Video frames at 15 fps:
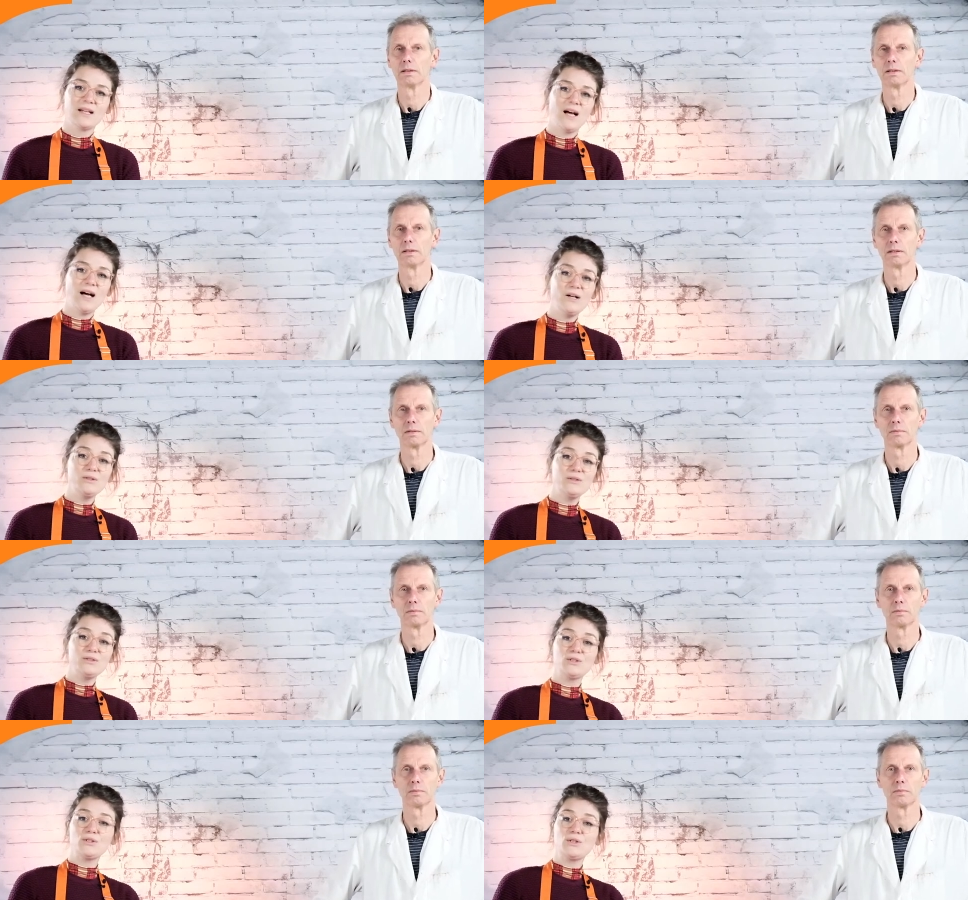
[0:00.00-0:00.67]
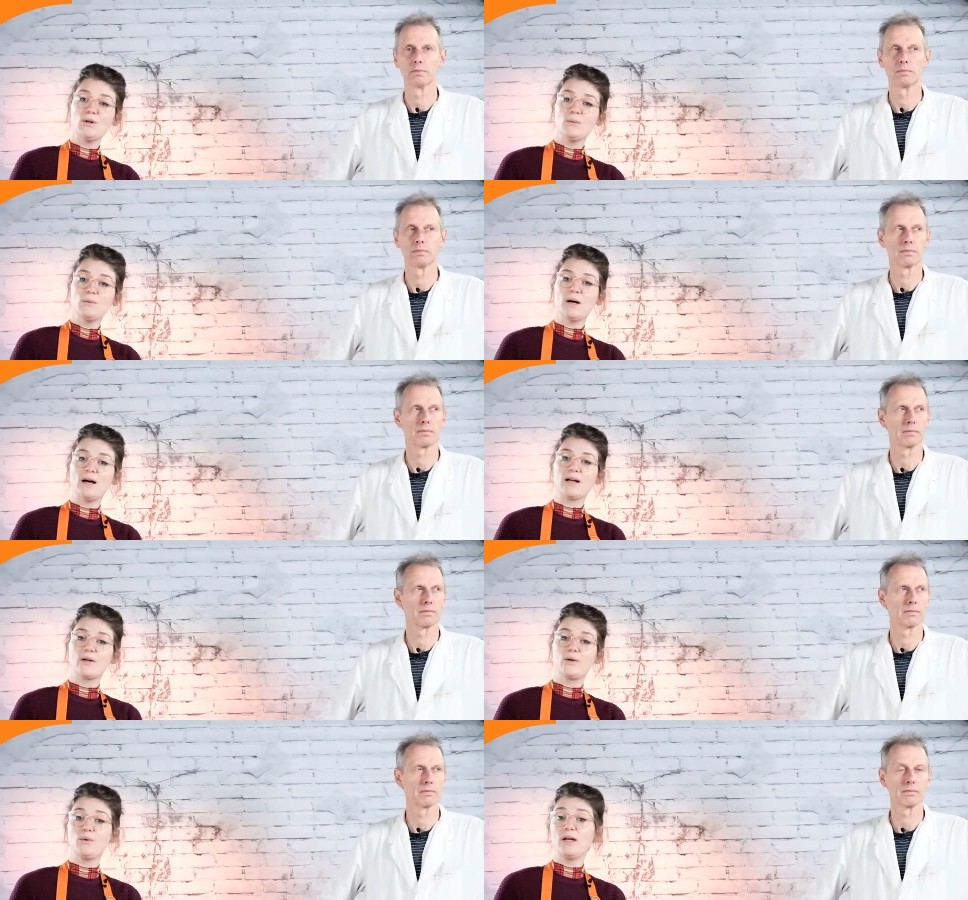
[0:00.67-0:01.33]
Speaker 1: How does the
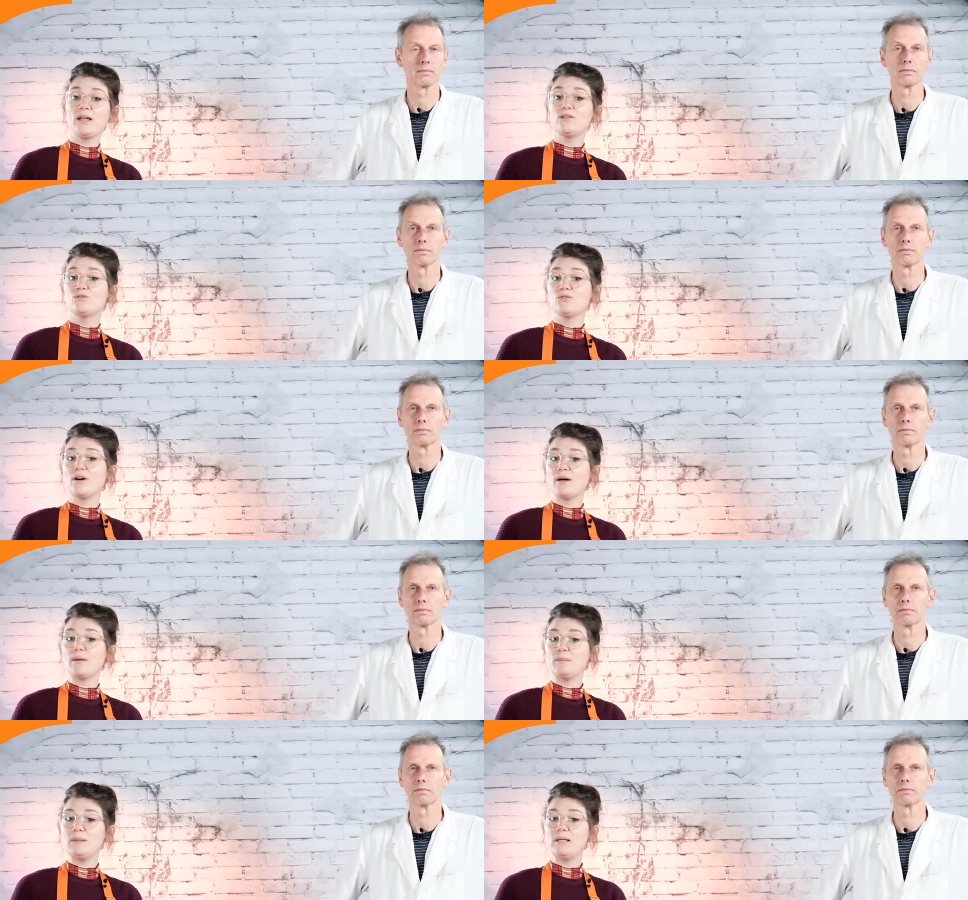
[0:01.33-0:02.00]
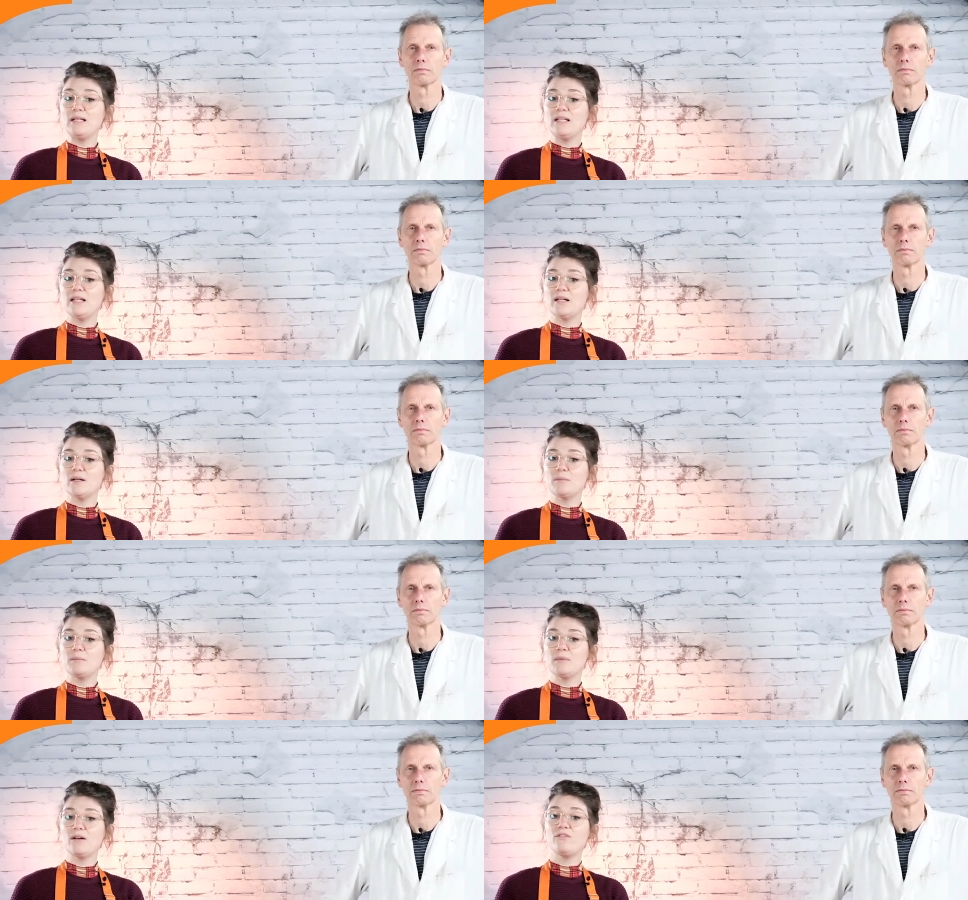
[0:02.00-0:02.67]
Cobra quick dry
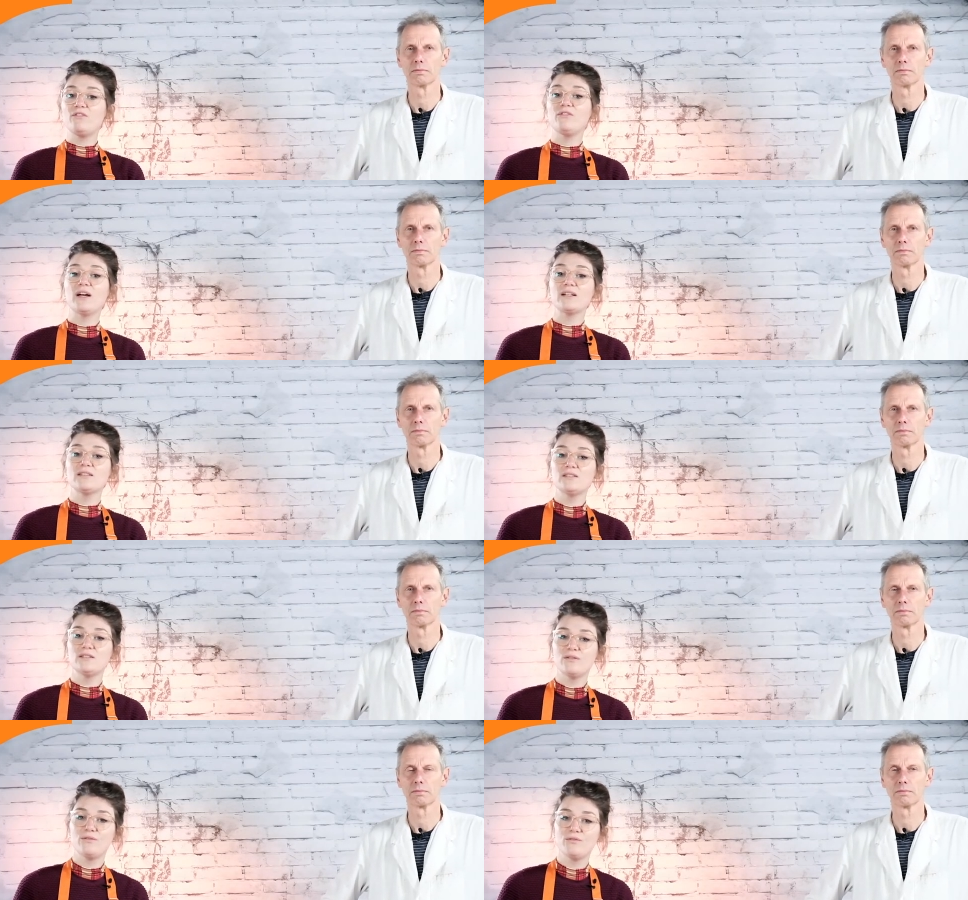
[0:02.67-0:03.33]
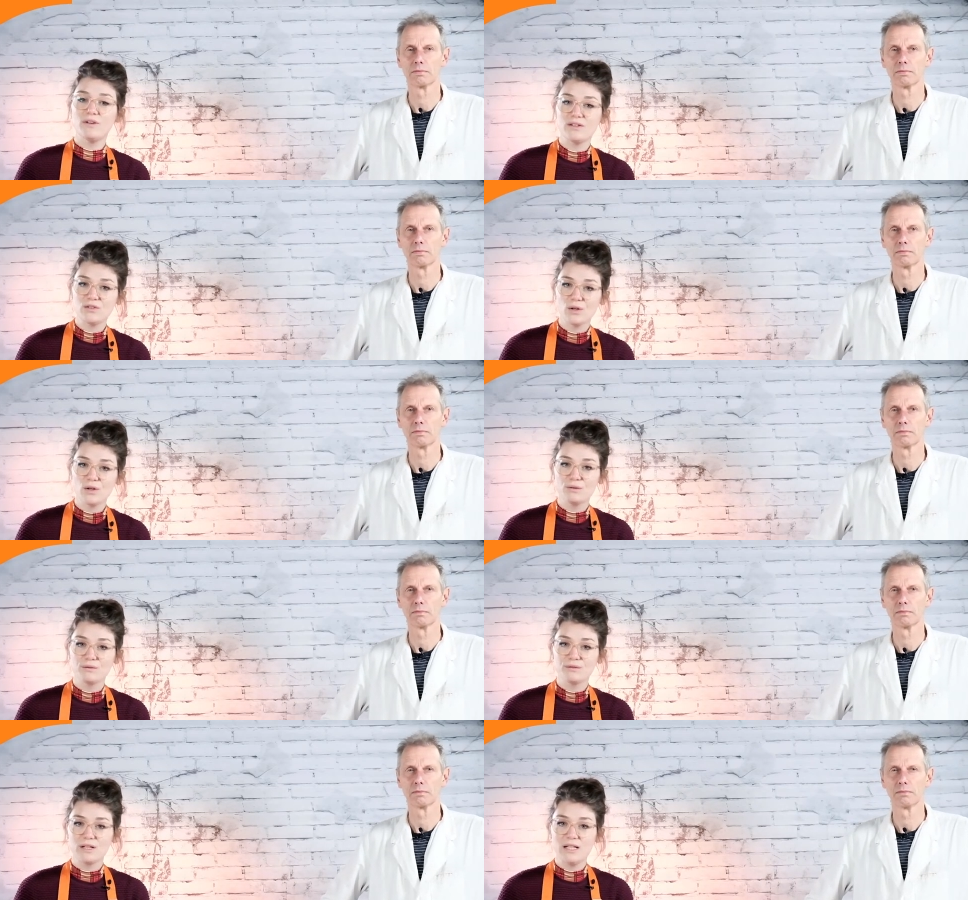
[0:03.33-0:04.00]
medium affect the fat
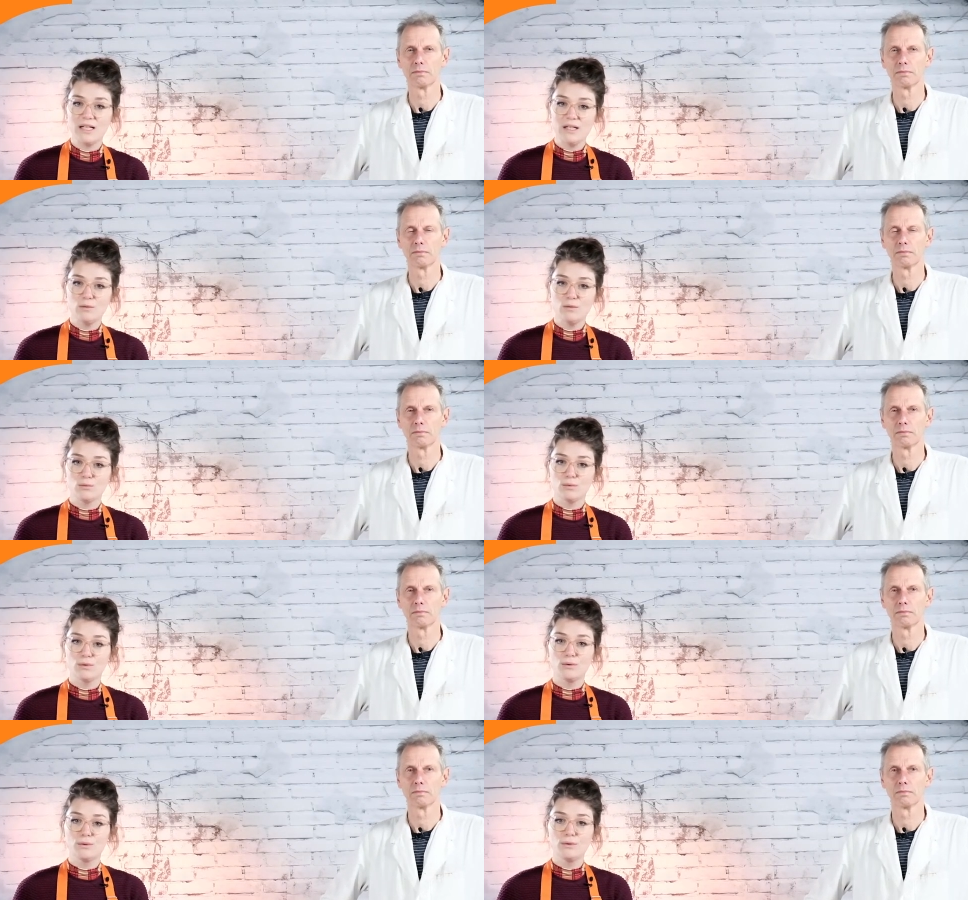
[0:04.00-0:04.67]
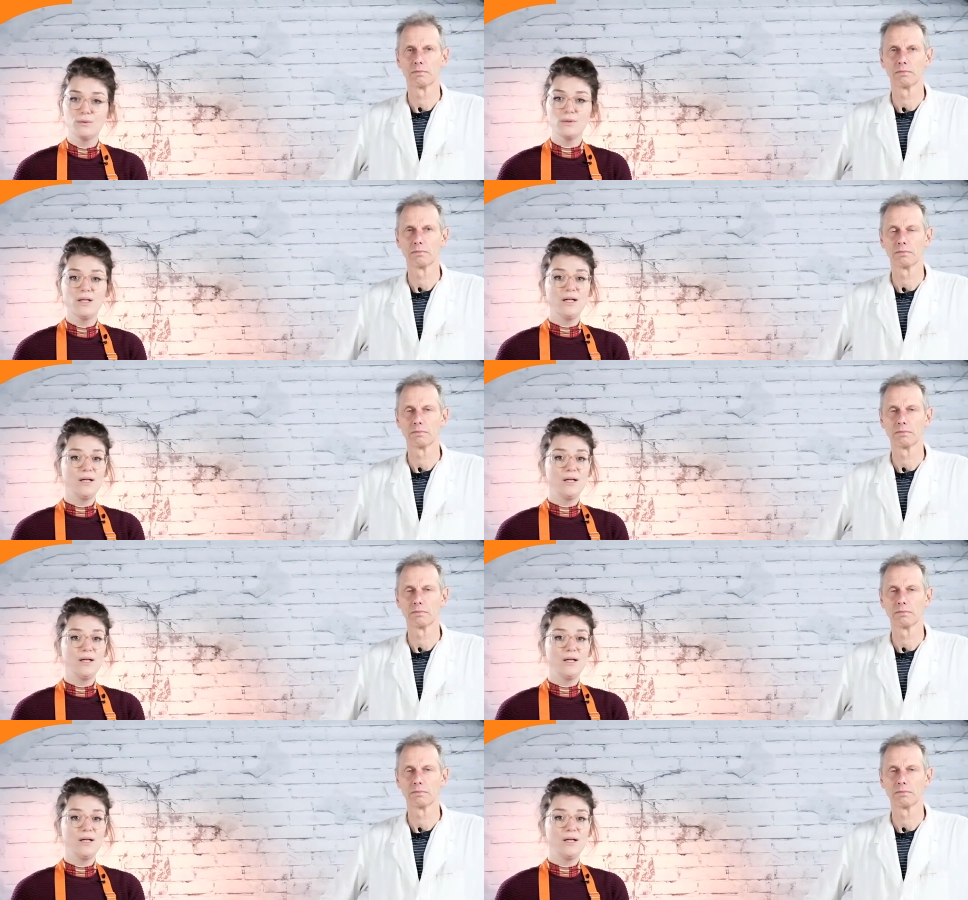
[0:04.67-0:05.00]
over lean rule